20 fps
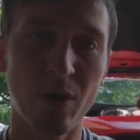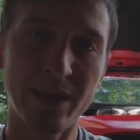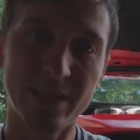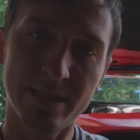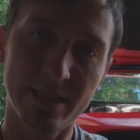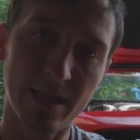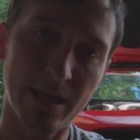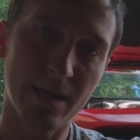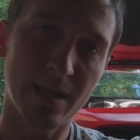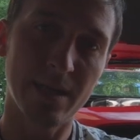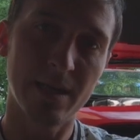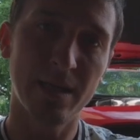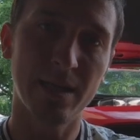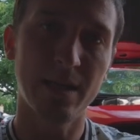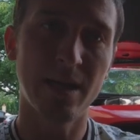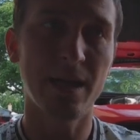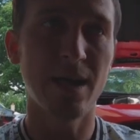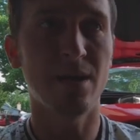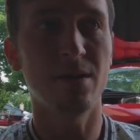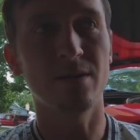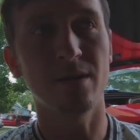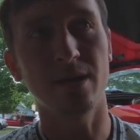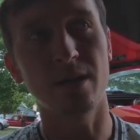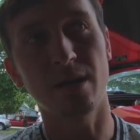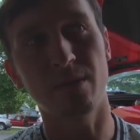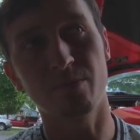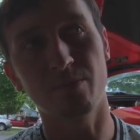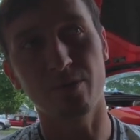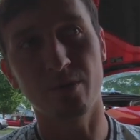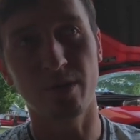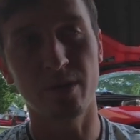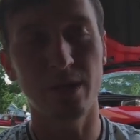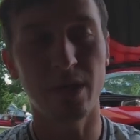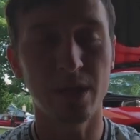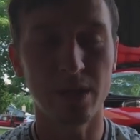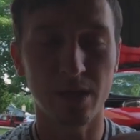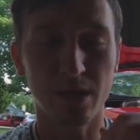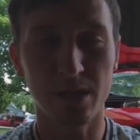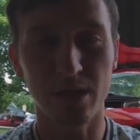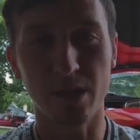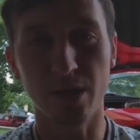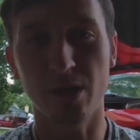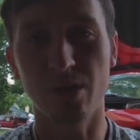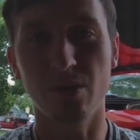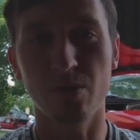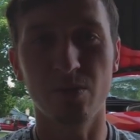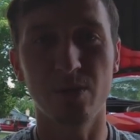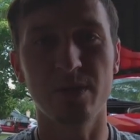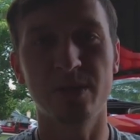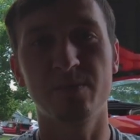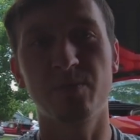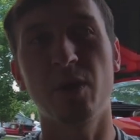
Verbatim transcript: wet sanded it down and then put another clear coat with